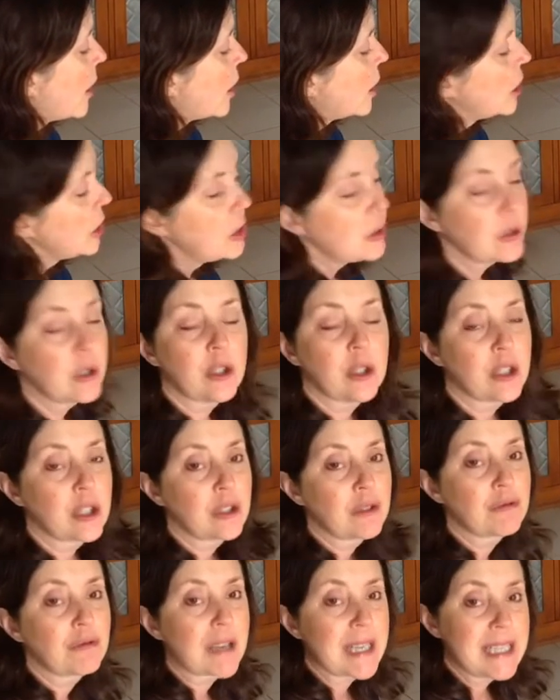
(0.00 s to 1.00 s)
You
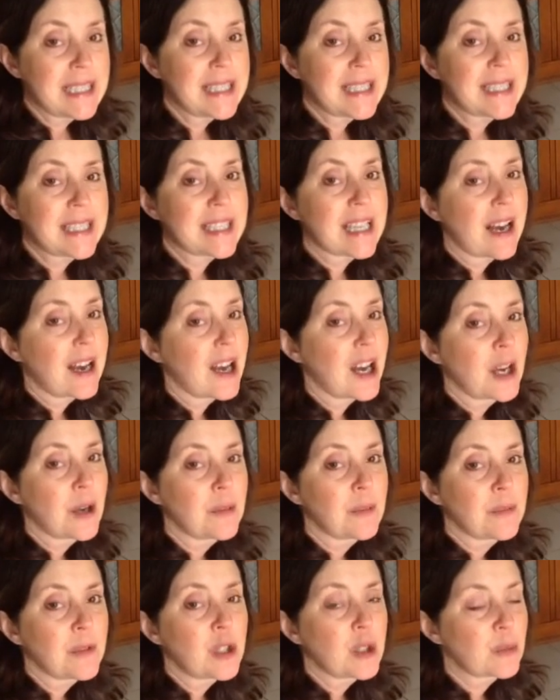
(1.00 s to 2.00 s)
could race
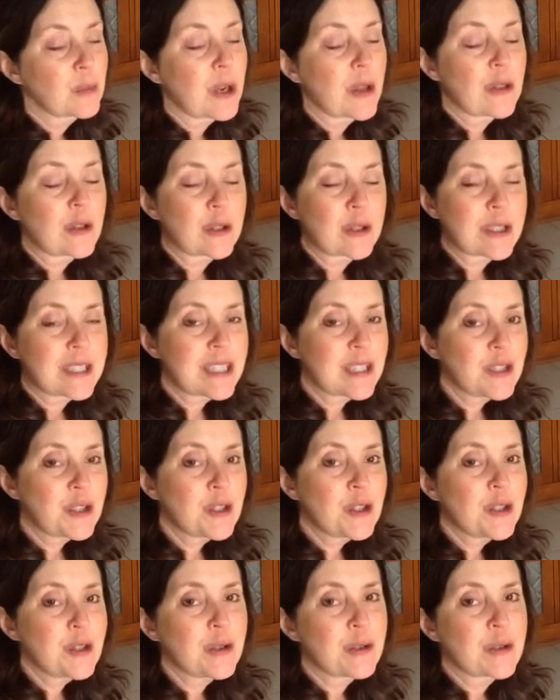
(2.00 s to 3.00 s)
your brother or
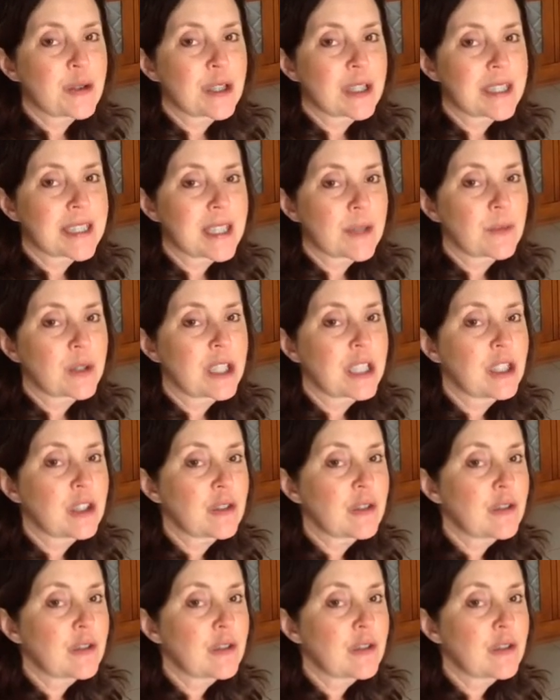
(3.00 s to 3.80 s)
sister or someone in your